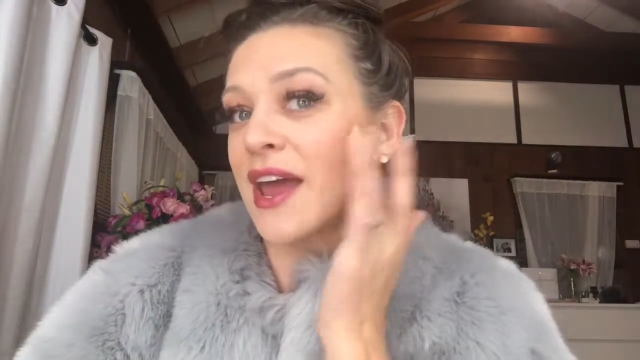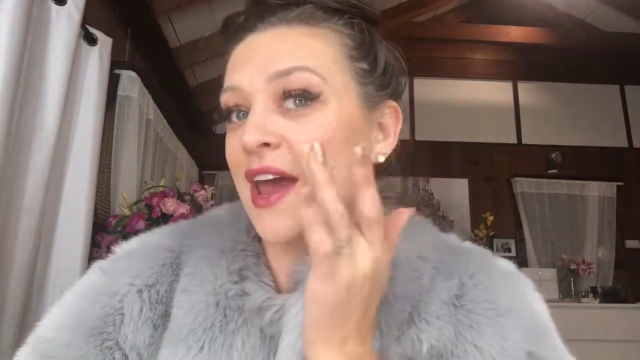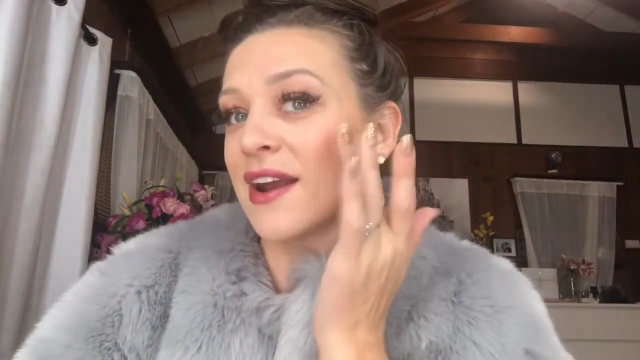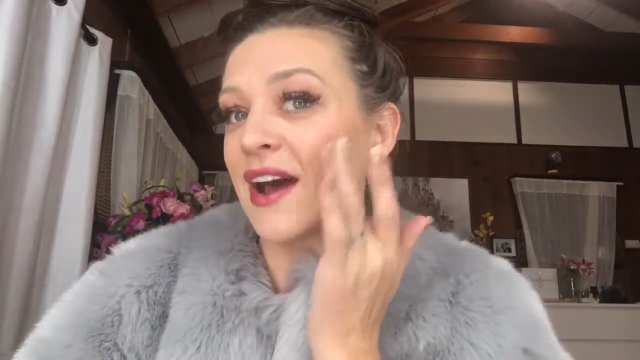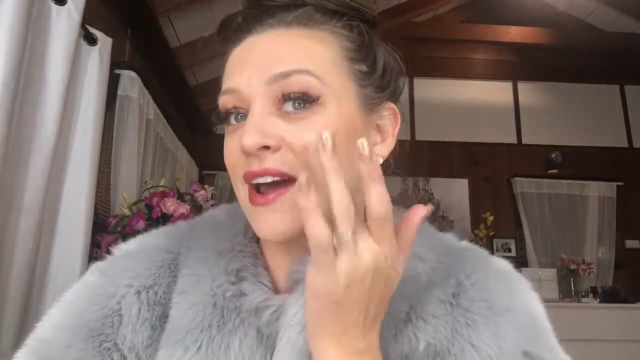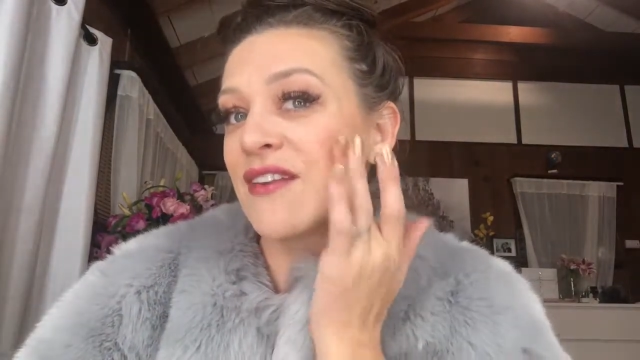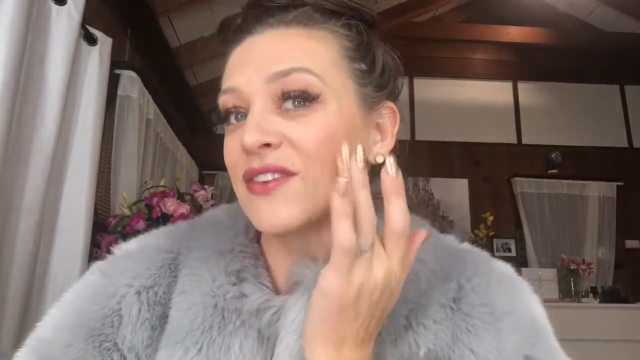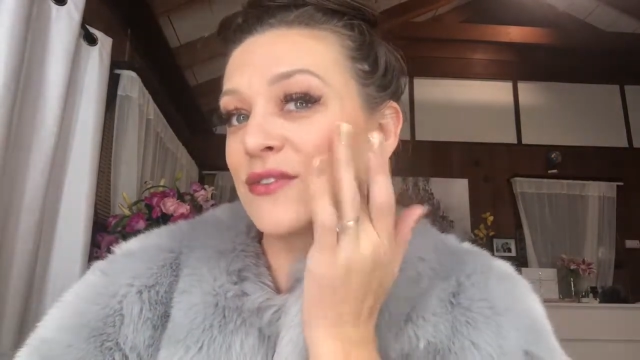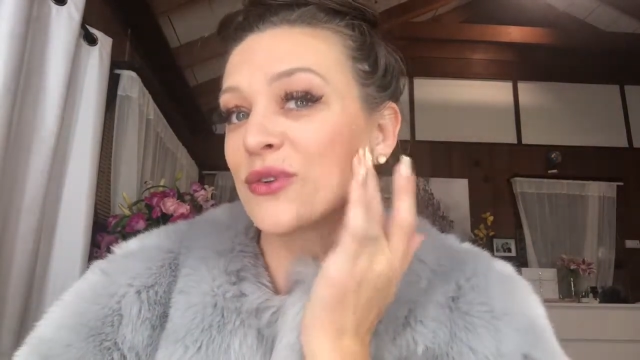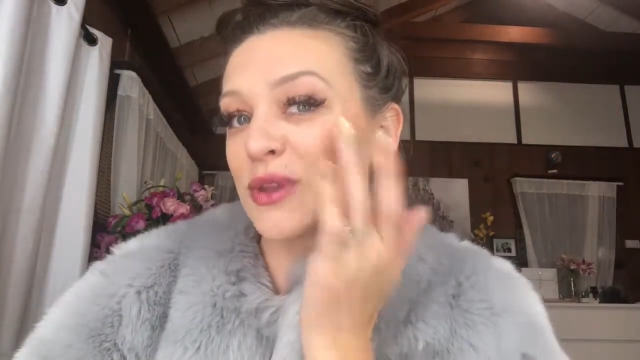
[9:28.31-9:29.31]
and I
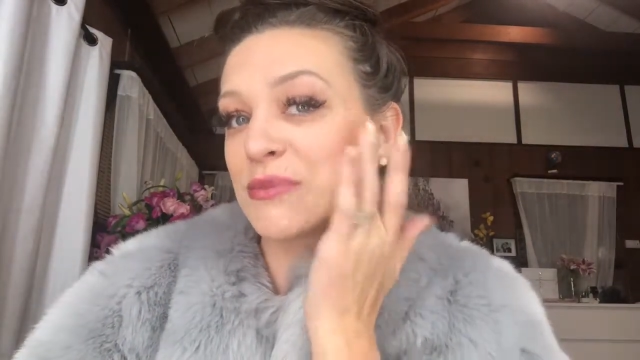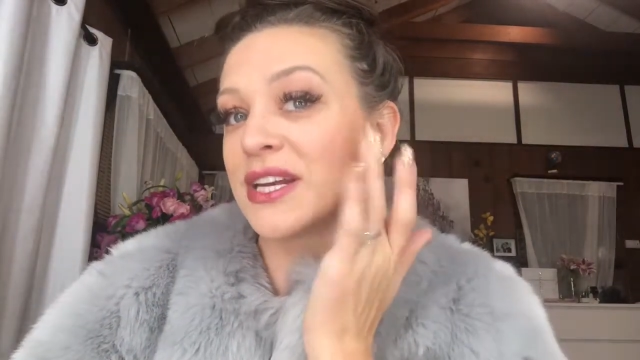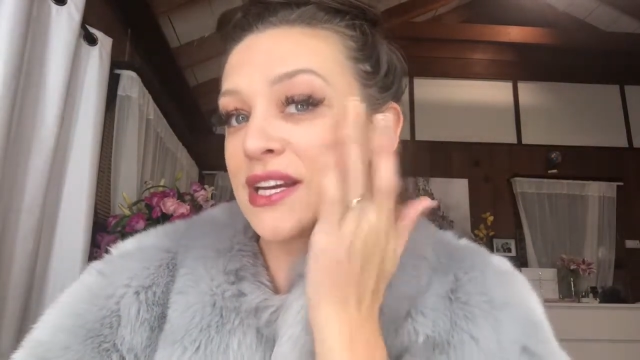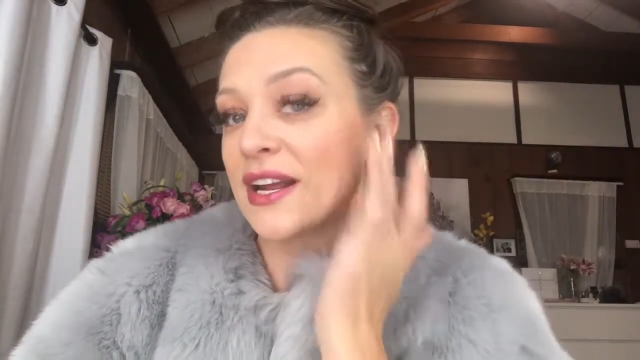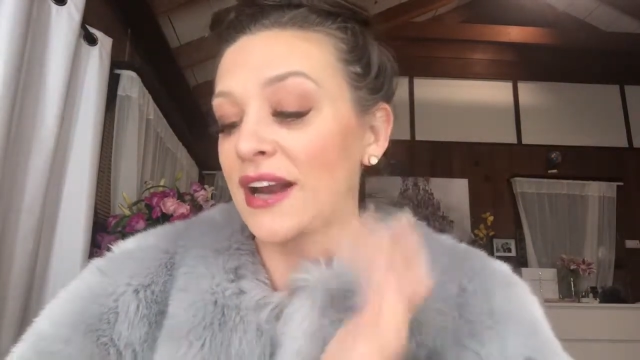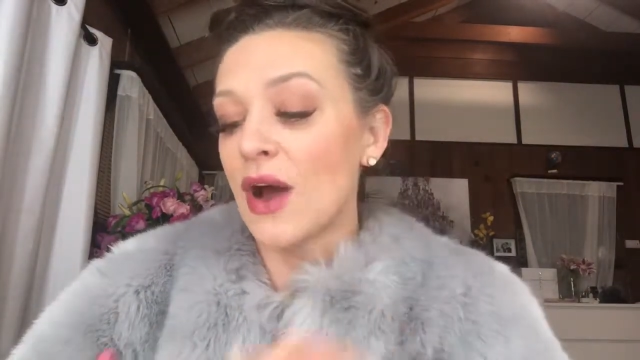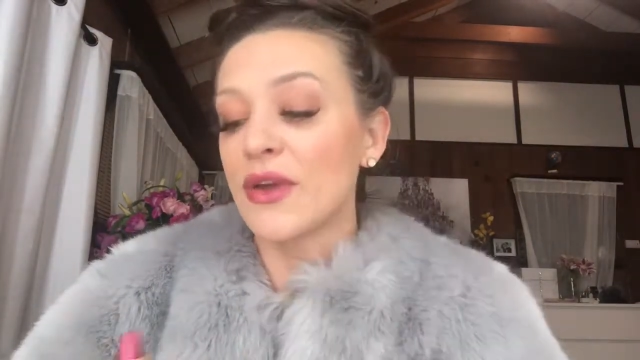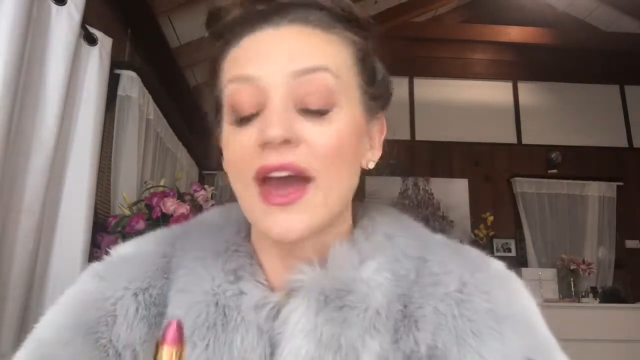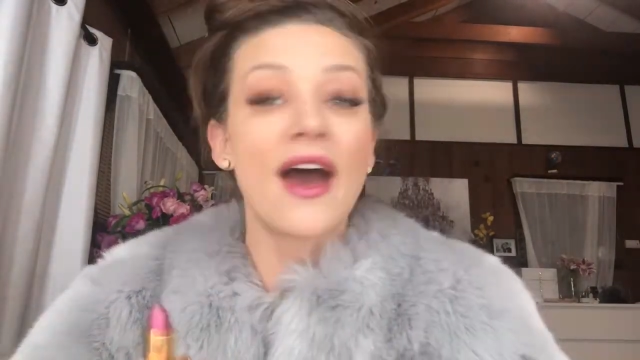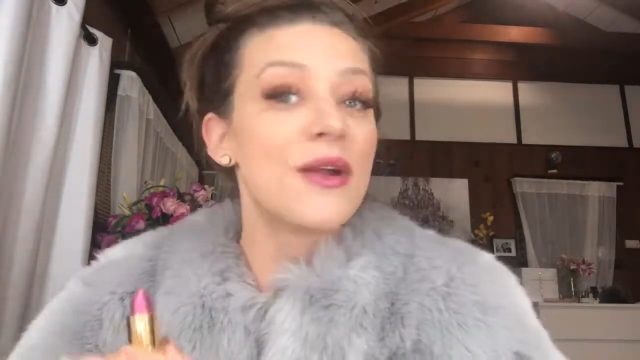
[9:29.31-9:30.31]
haven't even really blended it
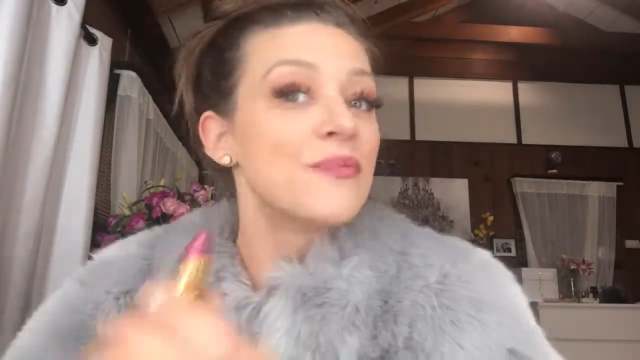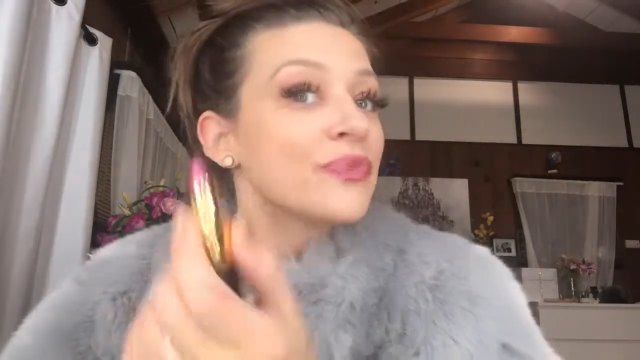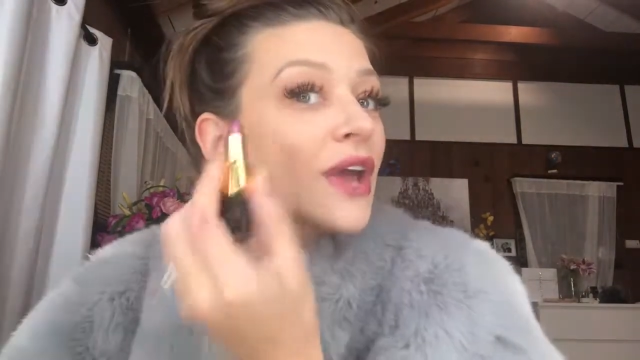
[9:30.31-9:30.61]
out yet.